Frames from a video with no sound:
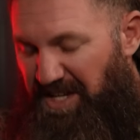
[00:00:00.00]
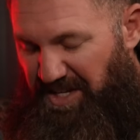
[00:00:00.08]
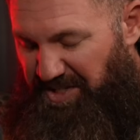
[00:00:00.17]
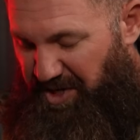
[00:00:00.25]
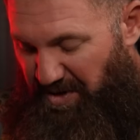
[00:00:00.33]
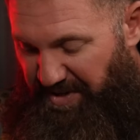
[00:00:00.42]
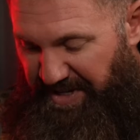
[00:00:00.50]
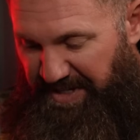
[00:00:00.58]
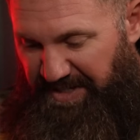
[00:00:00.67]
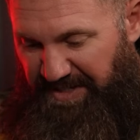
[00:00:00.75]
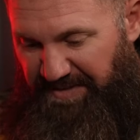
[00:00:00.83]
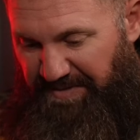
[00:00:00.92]
so
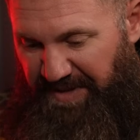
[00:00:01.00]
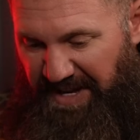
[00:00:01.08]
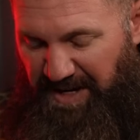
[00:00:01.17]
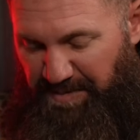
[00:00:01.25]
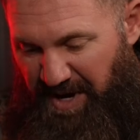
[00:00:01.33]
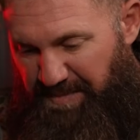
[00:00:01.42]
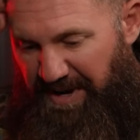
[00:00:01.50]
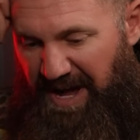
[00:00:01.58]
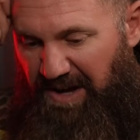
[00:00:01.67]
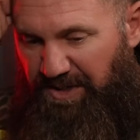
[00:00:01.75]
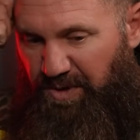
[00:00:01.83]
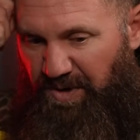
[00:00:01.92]
they end up coming
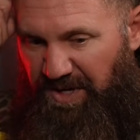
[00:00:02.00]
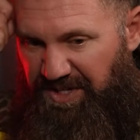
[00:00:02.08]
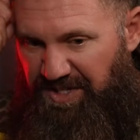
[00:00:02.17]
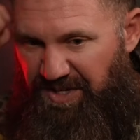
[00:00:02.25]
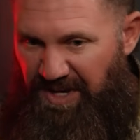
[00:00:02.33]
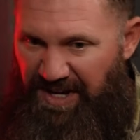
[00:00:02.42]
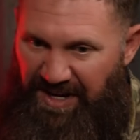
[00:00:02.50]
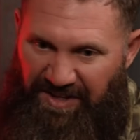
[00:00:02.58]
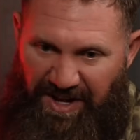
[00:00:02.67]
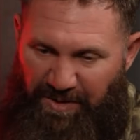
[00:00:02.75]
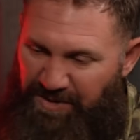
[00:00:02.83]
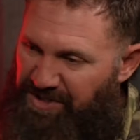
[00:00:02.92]
out to us and
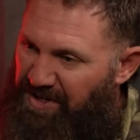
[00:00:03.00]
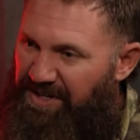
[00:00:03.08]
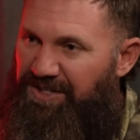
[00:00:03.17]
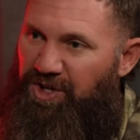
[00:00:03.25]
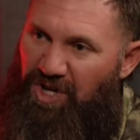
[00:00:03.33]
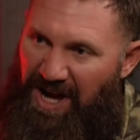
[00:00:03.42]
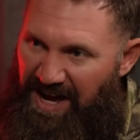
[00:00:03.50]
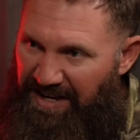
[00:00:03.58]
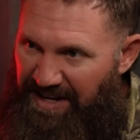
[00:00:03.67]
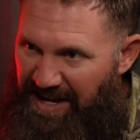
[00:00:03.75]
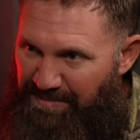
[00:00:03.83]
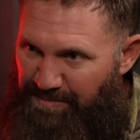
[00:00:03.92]
like we start getting shot
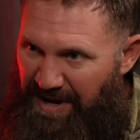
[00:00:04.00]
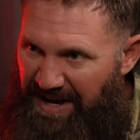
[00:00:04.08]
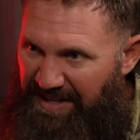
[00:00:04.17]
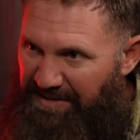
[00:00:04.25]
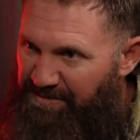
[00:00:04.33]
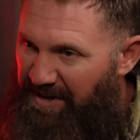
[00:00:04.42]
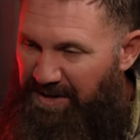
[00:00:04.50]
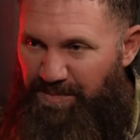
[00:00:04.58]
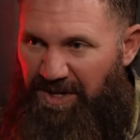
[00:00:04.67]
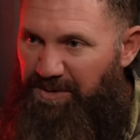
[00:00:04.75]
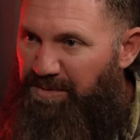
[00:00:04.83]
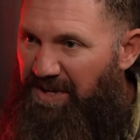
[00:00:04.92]
at by the freaking
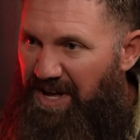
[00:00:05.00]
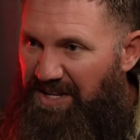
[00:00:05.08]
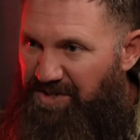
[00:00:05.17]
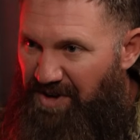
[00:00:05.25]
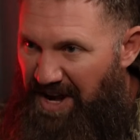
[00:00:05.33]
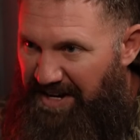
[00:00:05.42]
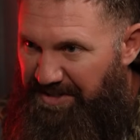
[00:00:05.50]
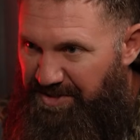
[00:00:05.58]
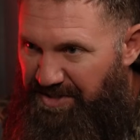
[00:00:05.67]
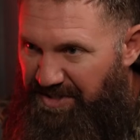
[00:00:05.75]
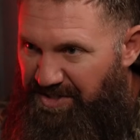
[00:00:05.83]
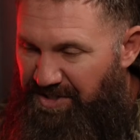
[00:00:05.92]
multiple launch rocket
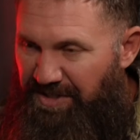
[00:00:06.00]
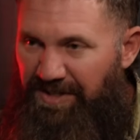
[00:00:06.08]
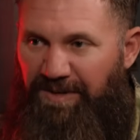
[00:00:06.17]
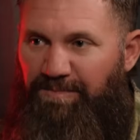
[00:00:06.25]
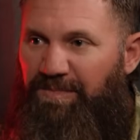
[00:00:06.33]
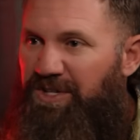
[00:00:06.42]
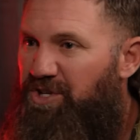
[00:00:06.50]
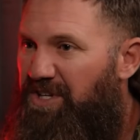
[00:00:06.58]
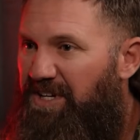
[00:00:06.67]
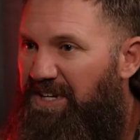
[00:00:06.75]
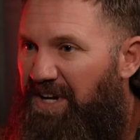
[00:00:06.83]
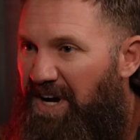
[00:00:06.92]
system,
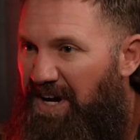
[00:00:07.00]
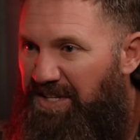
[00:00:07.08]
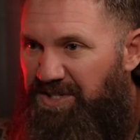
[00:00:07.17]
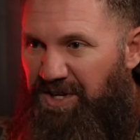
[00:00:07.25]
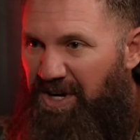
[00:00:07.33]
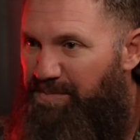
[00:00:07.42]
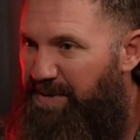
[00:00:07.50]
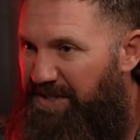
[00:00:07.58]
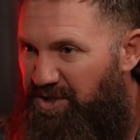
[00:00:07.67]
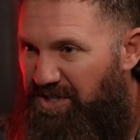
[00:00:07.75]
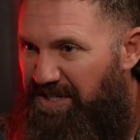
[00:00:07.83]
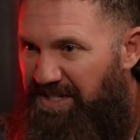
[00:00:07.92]
machine guns and
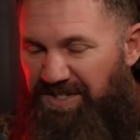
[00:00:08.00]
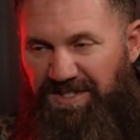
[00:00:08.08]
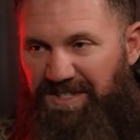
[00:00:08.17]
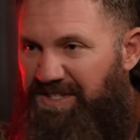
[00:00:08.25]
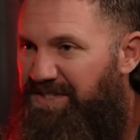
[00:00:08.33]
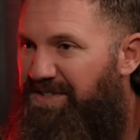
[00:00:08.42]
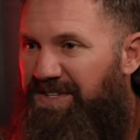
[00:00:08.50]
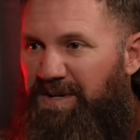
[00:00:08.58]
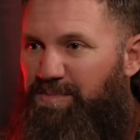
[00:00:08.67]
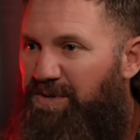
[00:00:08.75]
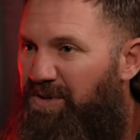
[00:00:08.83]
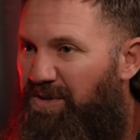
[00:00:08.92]
RPGs and the
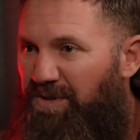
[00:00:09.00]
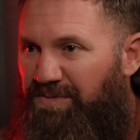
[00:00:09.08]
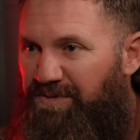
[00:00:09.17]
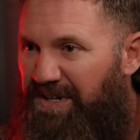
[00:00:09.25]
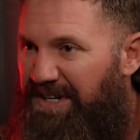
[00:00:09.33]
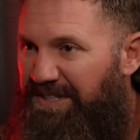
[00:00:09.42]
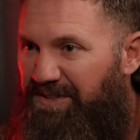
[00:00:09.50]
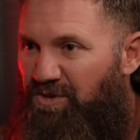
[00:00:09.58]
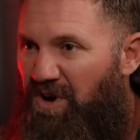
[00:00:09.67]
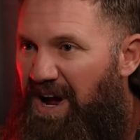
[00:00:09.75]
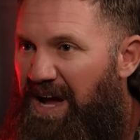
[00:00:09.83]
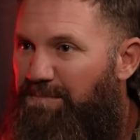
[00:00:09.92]
typical freaking
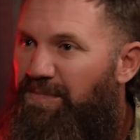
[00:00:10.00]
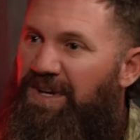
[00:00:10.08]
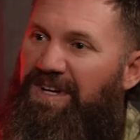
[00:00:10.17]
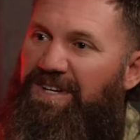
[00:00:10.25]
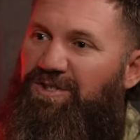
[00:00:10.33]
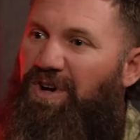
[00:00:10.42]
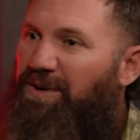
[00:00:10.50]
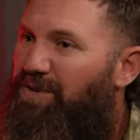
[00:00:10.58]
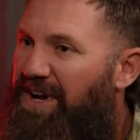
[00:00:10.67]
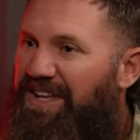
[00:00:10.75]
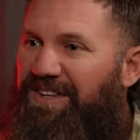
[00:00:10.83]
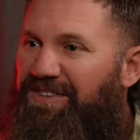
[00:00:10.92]
crap. So I
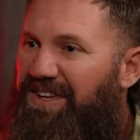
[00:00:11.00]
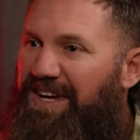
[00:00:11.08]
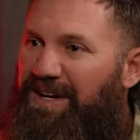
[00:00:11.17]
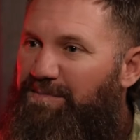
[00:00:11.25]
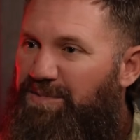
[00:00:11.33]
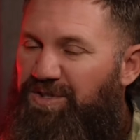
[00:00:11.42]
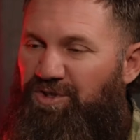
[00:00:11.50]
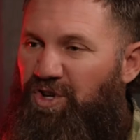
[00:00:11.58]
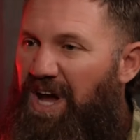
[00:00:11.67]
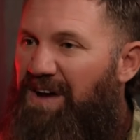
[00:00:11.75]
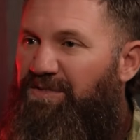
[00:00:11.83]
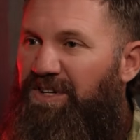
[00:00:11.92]
ran the damn
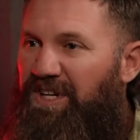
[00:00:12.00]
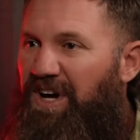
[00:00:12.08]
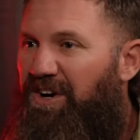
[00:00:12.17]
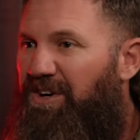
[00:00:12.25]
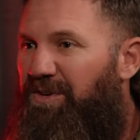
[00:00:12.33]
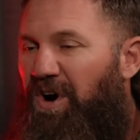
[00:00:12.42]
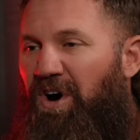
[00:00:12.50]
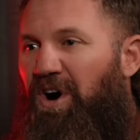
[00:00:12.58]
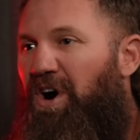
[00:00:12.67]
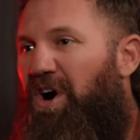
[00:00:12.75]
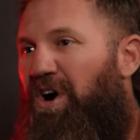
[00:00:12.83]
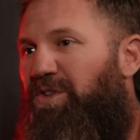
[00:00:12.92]
javelin gunner
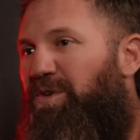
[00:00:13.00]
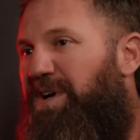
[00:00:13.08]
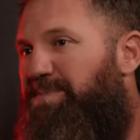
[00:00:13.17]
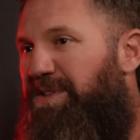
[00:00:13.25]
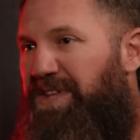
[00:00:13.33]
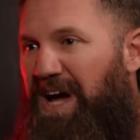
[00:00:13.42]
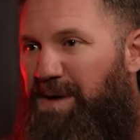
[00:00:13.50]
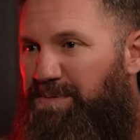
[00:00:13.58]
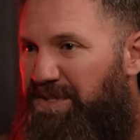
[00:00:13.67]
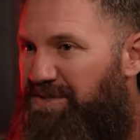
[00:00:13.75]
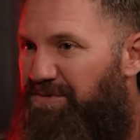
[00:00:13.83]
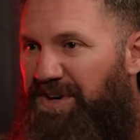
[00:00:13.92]
all the way up to the top of
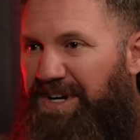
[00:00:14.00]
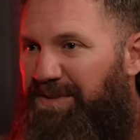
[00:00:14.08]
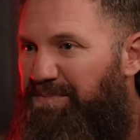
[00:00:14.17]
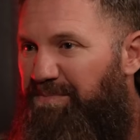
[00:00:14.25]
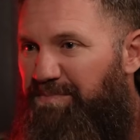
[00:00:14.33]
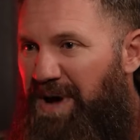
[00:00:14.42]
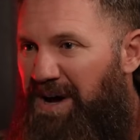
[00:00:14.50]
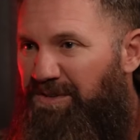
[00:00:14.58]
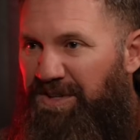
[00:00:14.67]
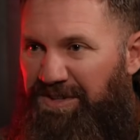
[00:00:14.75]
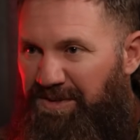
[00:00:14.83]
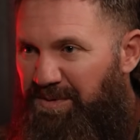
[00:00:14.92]
this freaking mountain, the
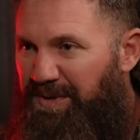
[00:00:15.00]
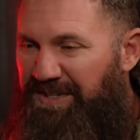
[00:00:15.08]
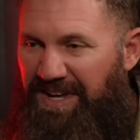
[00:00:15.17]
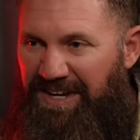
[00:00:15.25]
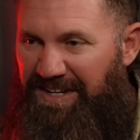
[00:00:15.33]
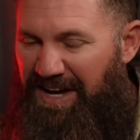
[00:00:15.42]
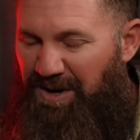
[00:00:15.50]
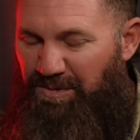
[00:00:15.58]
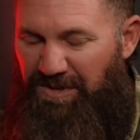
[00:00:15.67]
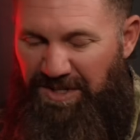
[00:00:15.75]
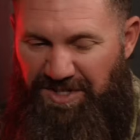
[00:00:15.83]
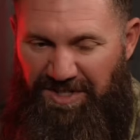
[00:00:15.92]
dude that we'd taken out with
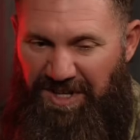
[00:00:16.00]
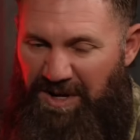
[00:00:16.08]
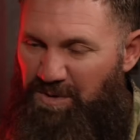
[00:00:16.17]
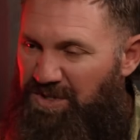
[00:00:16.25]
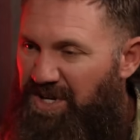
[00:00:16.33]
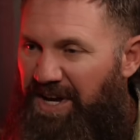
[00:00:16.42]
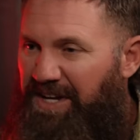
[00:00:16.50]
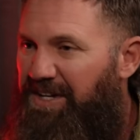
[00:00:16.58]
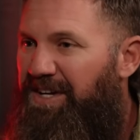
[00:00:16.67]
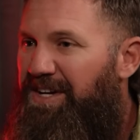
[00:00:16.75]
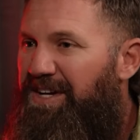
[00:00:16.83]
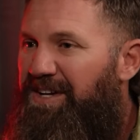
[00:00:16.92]
us. And he was like,
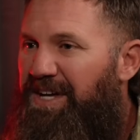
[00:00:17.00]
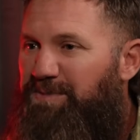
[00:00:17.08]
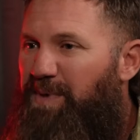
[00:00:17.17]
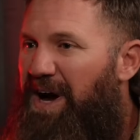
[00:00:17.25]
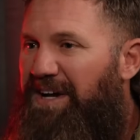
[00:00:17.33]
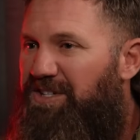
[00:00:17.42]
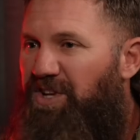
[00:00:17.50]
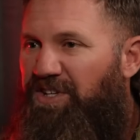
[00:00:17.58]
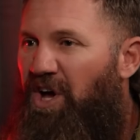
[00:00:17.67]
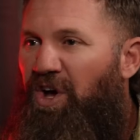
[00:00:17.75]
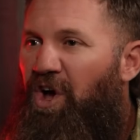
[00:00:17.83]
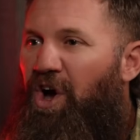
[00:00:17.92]
he's behind us like,
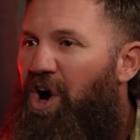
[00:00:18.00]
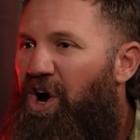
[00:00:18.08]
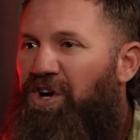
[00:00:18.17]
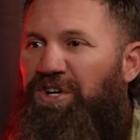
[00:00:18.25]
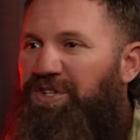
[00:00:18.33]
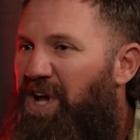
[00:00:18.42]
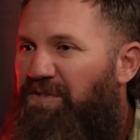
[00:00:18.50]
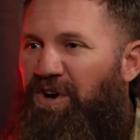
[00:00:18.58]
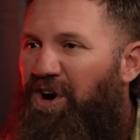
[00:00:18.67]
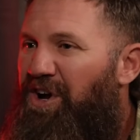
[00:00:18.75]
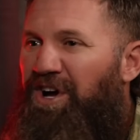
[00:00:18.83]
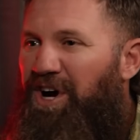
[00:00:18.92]
never
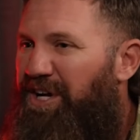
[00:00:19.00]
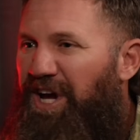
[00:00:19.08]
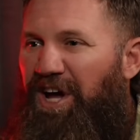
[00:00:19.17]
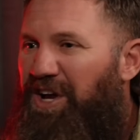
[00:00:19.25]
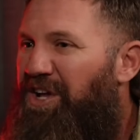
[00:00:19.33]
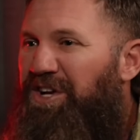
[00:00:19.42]
again,